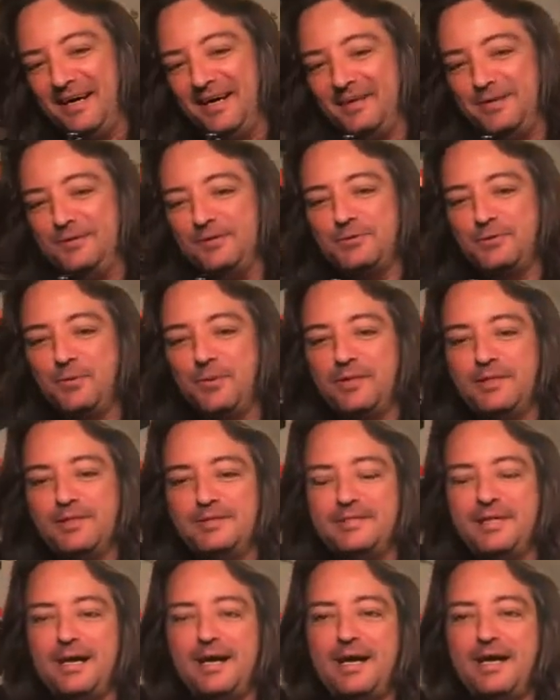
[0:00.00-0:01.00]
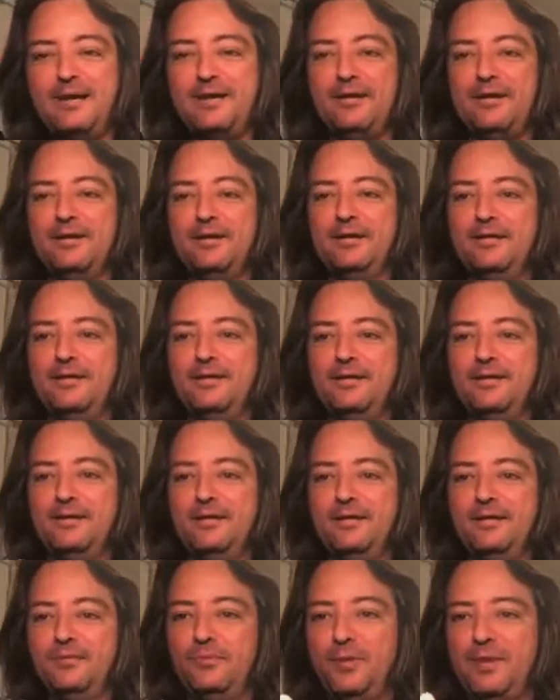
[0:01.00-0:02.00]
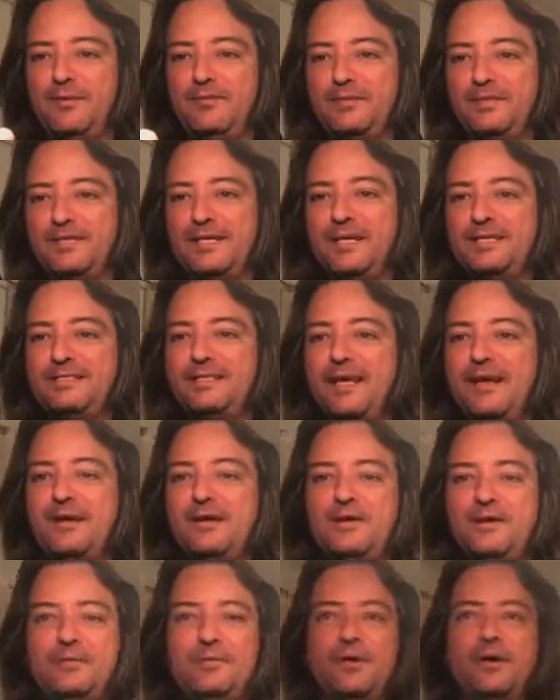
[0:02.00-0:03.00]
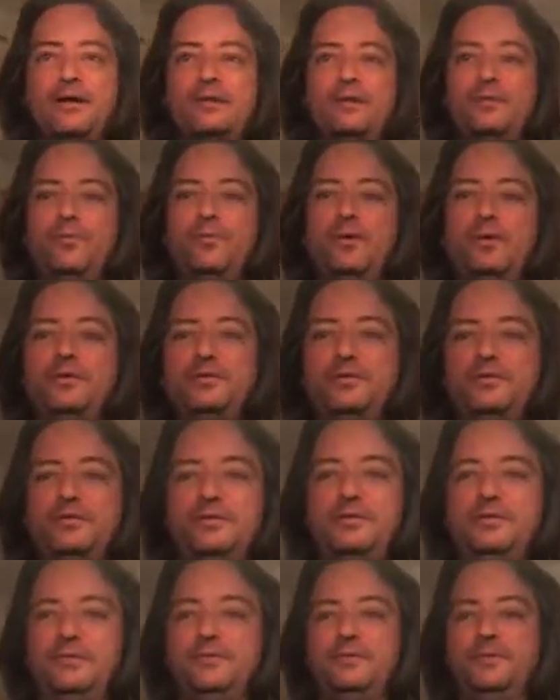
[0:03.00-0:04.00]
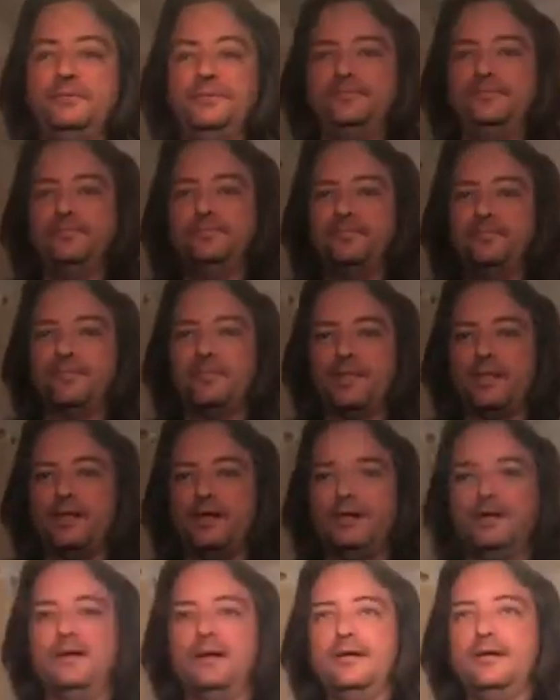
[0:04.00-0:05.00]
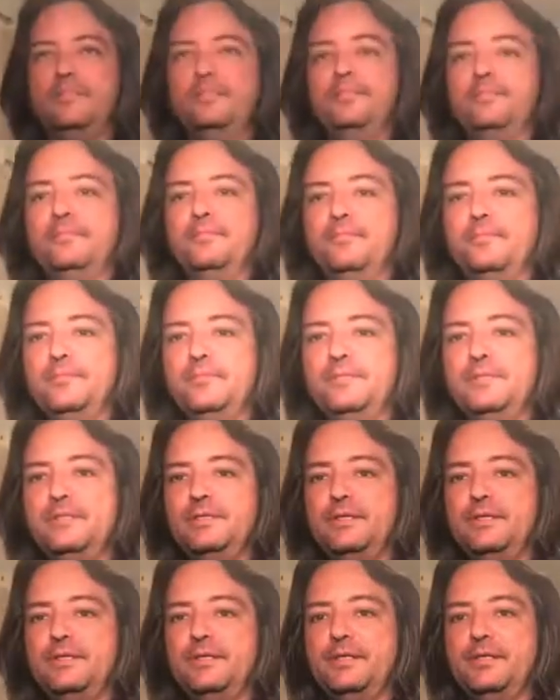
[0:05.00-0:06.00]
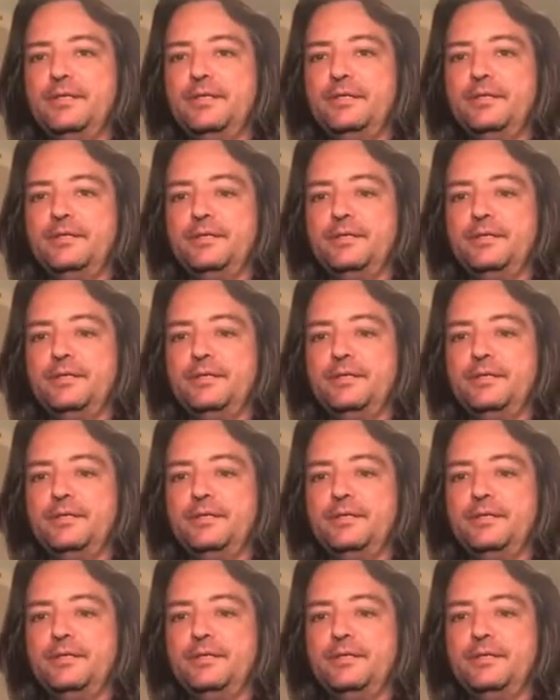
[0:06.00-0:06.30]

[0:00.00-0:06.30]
You just want the tire, whatever size tire you run, you want it to, let me see here.